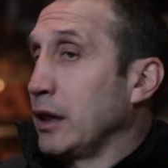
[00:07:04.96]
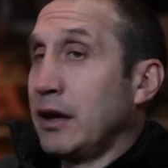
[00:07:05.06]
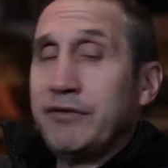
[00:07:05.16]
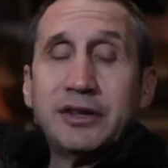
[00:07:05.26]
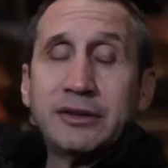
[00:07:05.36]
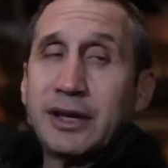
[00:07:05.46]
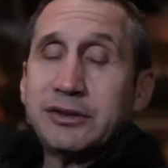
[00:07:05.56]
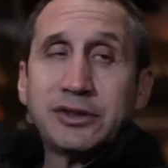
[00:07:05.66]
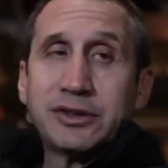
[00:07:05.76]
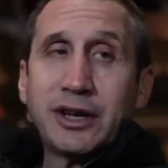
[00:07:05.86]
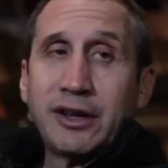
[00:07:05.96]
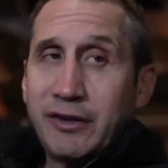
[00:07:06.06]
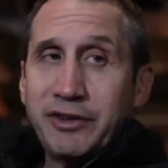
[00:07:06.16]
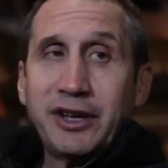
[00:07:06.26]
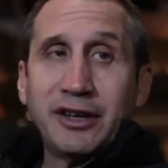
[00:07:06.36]
loved it. I
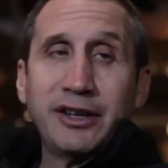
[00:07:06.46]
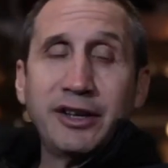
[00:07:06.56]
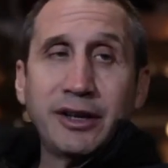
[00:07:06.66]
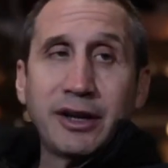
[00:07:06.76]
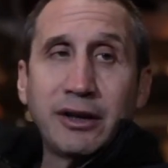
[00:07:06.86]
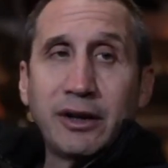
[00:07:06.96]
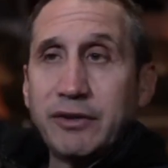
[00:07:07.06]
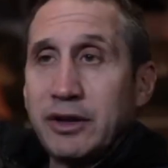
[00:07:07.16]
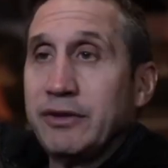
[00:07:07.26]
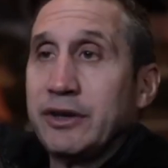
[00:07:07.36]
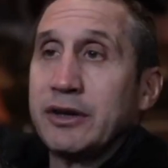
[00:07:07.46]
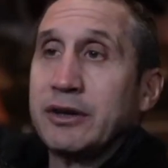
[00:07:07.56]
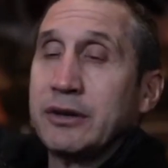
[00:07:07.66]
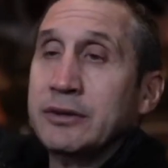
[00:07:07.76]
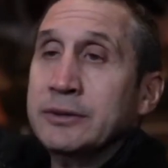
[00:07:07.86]
loved Italy, and I loved
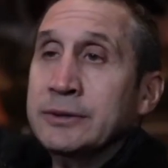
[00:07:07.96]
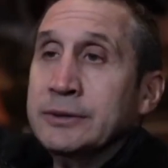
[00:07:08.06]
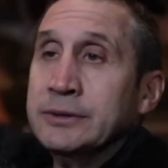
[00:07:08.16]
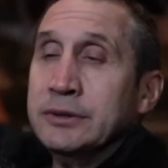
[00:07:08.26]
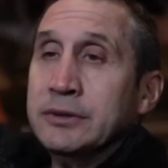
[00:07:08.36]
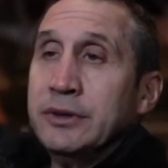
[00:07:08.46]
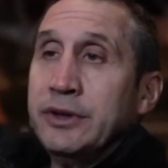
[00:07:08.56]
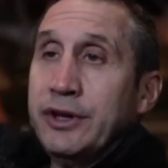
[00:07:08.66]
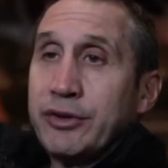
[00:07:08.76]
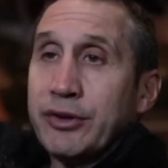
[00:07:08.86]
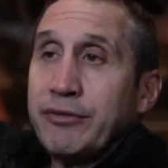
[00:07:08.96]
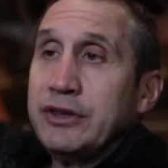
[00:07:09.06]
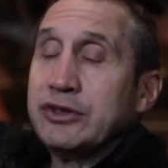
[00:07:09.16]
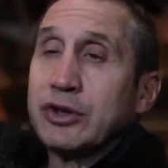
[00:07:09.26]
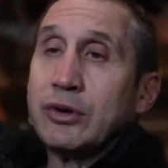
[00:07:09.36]
living in
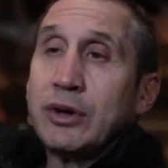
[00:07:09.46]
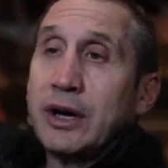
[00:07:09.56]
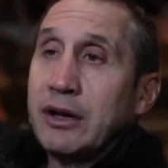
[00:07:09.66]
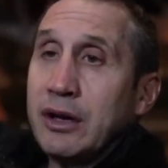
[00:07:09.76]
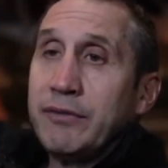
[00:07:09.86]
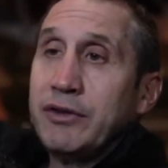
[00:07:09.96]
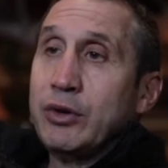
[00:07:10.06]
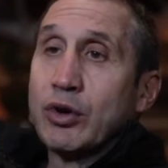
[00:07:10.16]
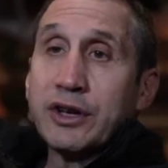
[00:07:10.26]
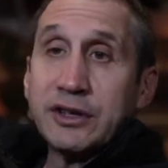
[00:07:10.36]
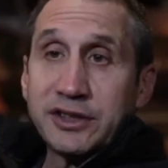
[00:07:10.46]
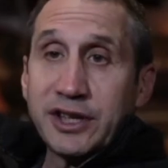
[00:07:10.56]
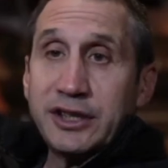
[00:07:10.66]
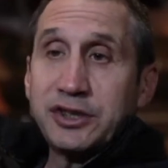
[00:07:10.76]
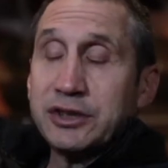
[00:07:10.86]
Treviso. I loved the
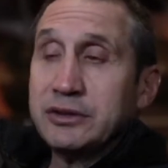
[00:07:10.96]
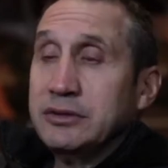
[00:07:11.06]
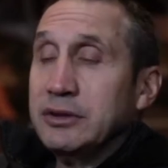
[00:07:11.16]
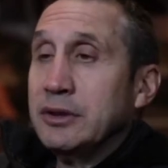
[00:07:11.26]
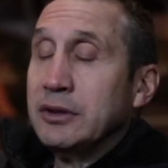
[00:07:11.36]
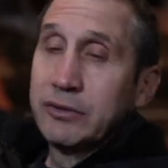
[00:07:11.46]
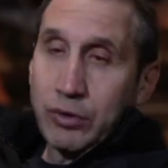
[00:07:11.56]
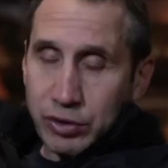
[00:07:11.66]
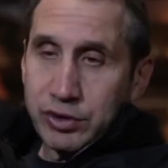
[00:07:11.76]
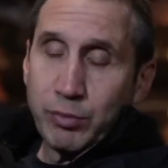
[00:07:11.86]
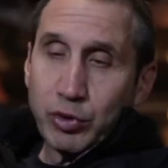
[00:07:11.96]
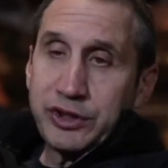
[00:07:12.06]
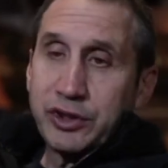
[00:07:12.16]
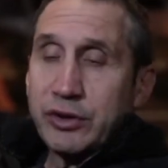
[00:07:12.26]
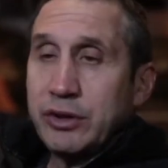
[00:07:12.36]
organization. Of course,
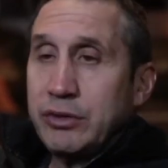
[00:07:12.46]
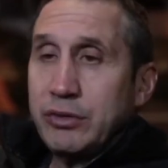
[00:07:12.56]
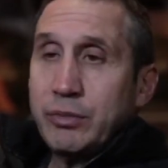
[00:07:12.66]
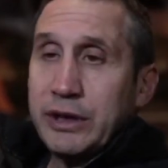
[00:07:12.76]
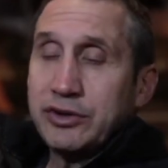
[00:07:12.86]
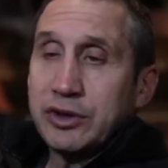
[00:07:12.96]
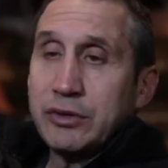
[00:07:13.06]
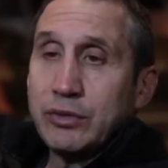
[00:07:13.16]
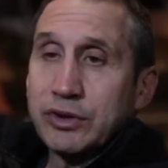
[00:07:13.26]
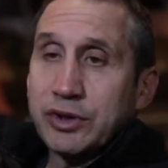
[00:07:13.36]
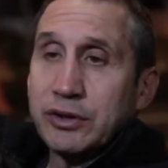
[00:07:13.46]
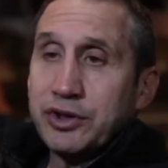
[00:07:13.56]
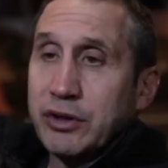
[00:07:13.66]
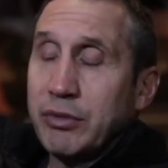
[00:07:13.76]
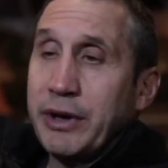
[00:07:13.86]
Maurizio that you mentioned, who was our
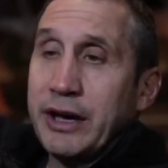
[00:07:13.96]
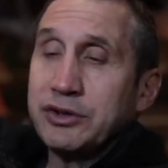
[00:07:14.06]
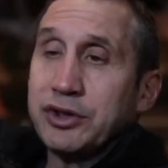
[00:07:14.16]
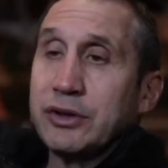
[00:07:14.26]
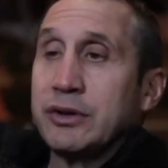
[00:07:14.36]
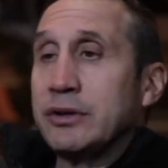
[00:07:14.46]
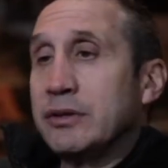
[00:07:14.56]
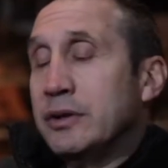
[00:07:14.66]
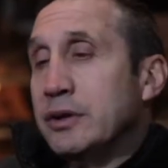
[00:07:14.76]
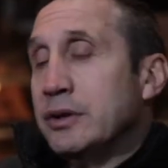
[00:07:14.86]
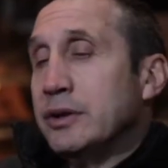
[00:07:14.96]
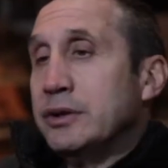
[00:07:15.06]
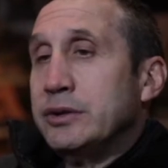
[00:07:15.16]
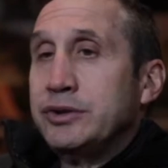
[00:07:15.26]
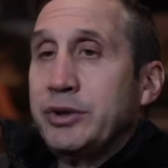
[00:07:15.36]
general manager, and
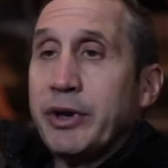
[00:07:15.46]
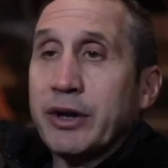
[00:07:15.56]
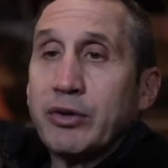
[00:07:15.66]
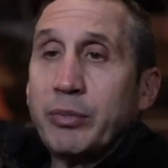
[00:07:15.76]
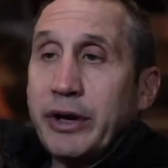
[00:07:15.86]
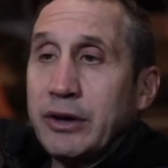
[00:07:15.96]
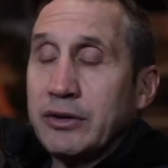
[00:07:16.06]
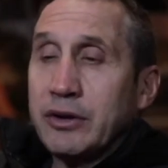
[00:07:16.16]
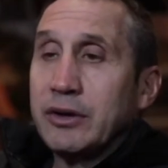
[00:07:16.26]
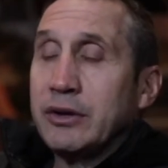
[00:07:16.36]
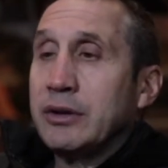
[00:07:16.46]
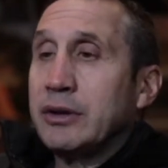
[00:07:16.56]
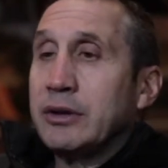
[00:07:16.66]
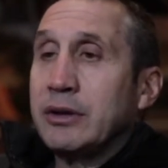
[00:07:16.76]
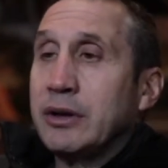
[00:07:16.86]
Gilberto Benetton,
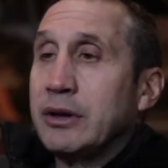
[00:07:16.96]
and